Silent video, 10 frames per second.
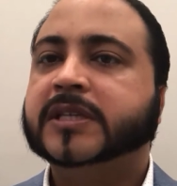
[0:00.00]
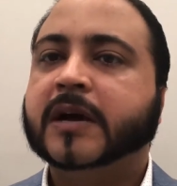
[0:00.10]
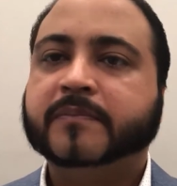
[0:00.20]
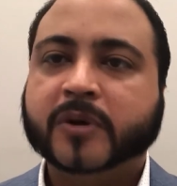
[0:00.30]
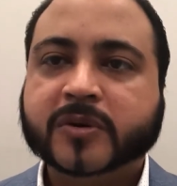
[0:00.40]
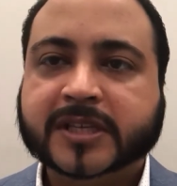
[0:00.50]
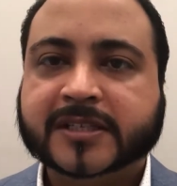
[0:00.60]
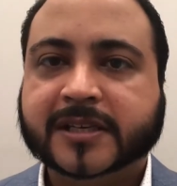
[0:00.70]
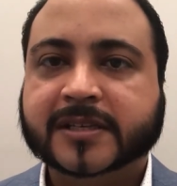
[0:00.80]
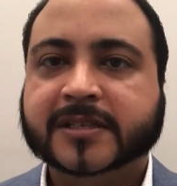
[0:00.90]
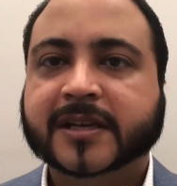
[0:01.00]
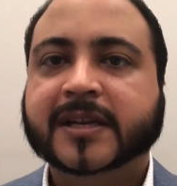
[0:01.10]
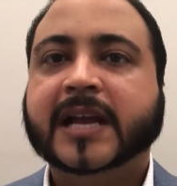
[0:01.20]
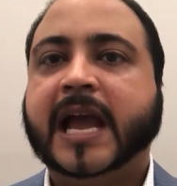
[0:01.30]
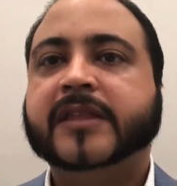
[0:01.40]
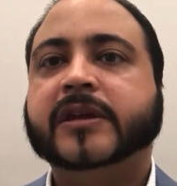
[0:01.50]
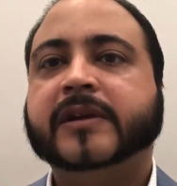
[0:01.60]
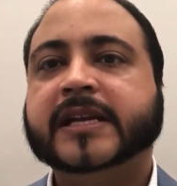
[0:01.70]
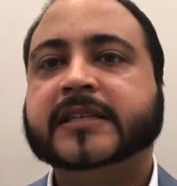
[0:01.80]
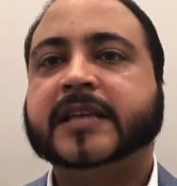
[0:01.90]
down processes, and there
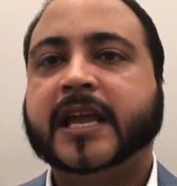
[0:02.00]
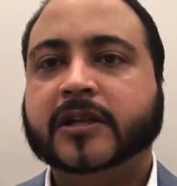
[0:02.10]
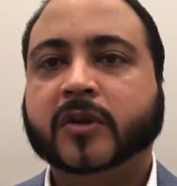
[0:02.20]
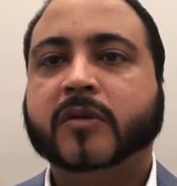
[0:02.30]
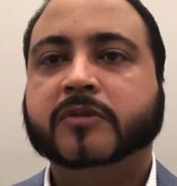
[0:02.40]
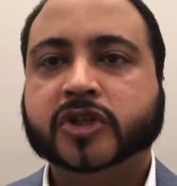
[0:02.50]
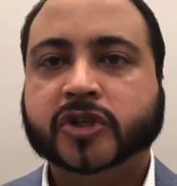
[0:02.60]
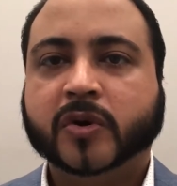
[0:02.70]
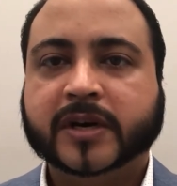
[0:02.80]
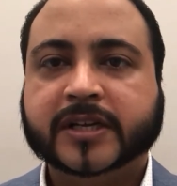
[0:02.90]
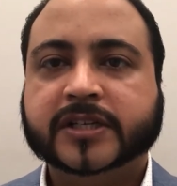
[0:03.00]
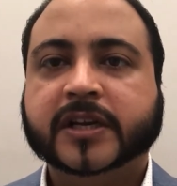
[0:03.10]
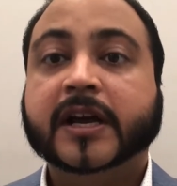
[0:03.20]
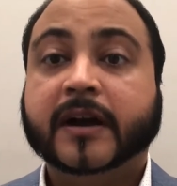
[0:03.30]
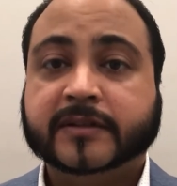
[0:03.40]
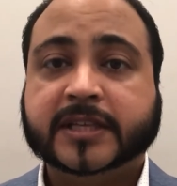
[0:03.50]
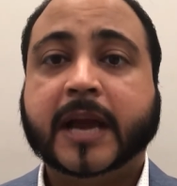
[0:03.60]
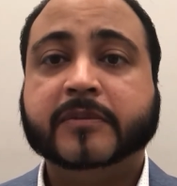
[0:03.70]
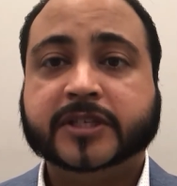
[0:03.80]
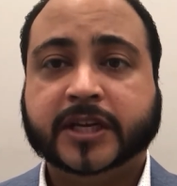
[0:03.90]
is a global shortage of
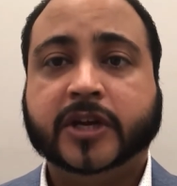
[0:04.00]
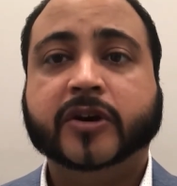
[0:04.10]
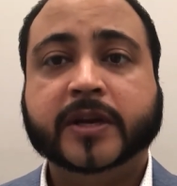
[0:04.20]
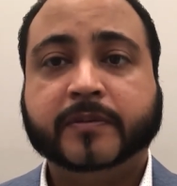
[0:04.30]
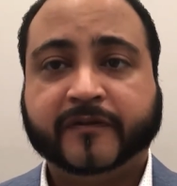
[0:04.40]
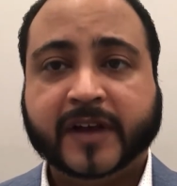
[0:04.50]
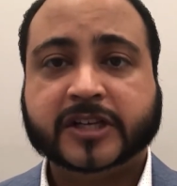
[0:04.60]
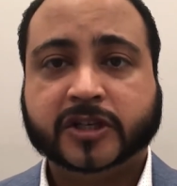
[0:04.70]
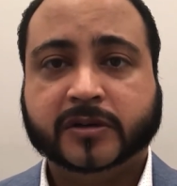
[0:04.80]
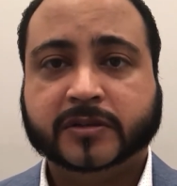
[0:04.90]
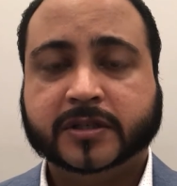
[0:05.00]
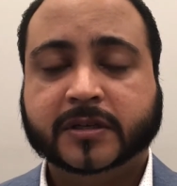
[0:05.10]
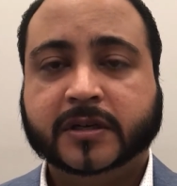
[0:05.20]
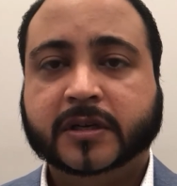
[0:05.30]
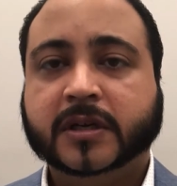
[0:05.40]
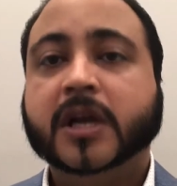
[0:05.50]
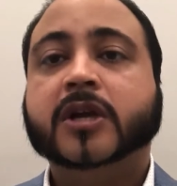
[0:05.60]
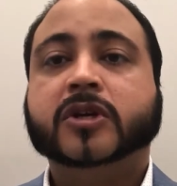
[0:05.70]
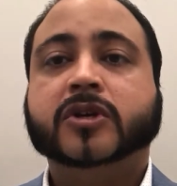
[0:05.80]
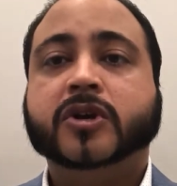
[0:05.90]
cybersecurity professionals.
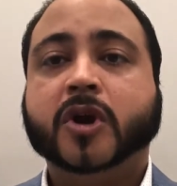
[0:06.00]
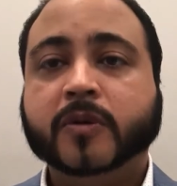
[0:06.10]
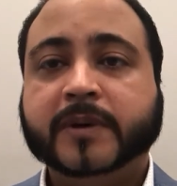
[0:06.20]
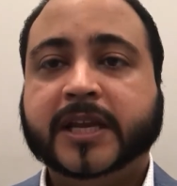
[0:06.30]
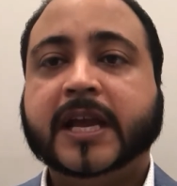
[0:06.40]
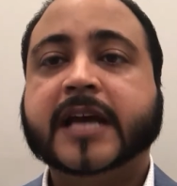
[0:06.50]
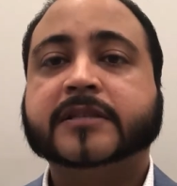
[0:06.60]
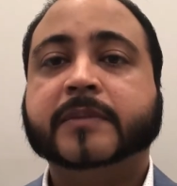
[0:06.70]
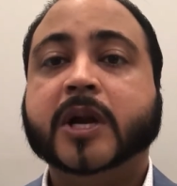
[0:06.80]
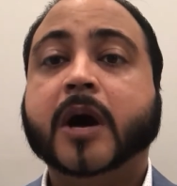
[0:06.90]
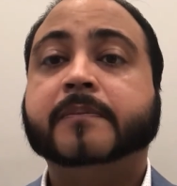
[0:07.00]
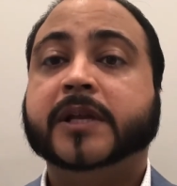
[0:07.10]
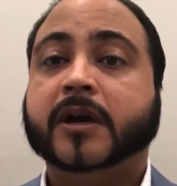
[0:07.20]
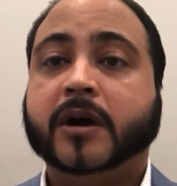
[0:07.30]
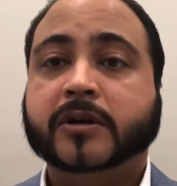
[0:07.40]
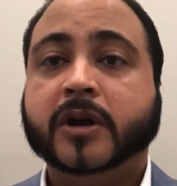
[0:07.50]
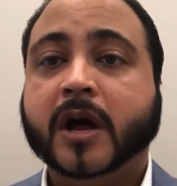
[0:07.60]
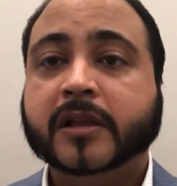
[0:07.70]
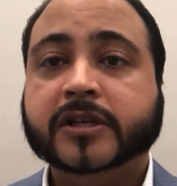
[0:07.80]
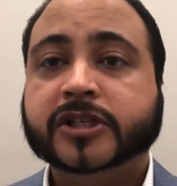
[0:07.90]
Nobody has a monopoly on
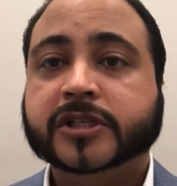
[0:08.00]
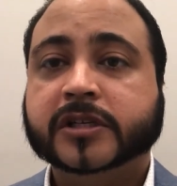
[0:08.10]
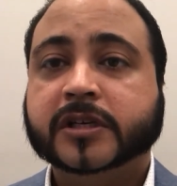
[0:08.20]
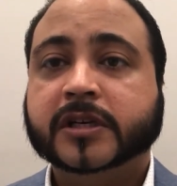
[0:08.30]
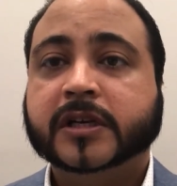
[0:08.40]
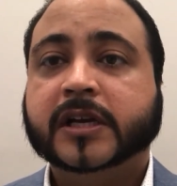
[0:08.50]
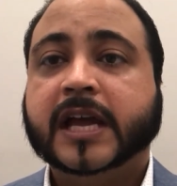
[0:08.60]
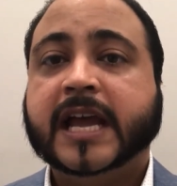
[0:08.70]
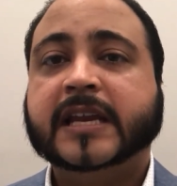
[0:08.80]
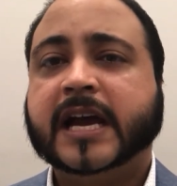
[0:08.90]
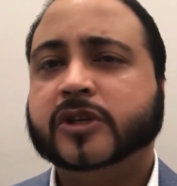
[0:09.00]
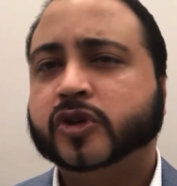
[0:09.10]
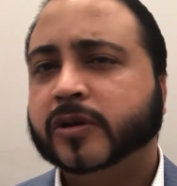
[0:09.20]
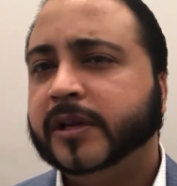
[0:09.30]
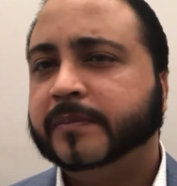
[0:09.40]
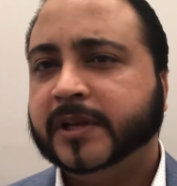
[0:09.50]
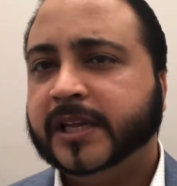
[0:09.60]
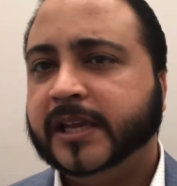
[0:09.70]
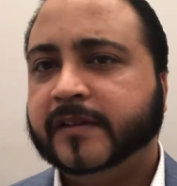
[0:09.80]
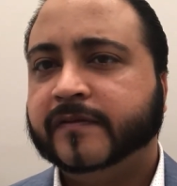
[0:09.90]
knowledge, and I truly
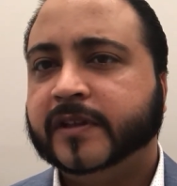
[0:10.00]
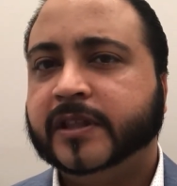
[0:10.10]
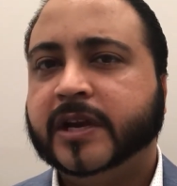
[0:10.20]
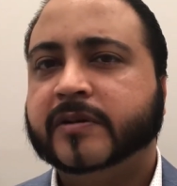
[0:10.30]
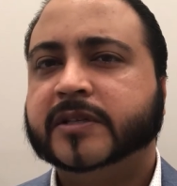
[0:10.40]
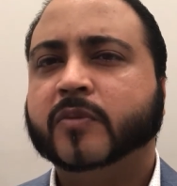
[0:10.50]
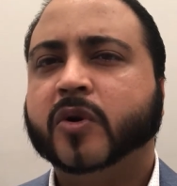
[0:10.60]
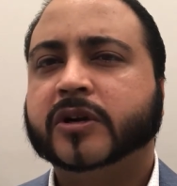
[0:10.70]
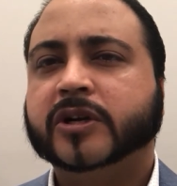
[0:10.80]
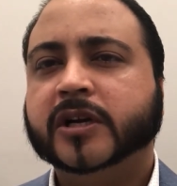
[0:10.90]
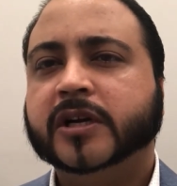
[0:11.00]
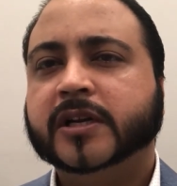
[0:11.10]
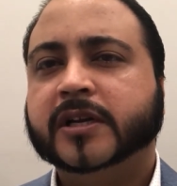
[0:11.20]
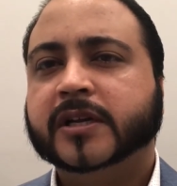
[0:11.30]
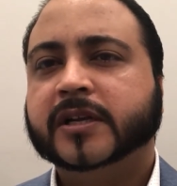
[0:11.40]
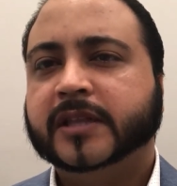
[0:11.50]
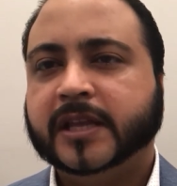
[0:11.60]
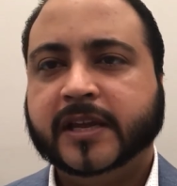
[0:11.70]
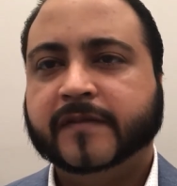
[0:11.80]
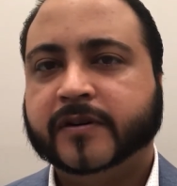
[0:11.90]
believe there is more good
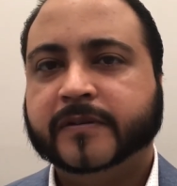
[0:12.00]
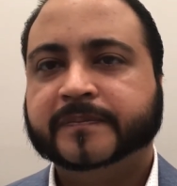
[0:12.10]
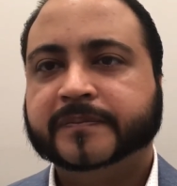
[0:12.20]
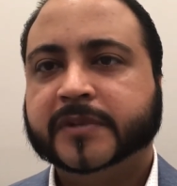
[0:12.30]
than evil.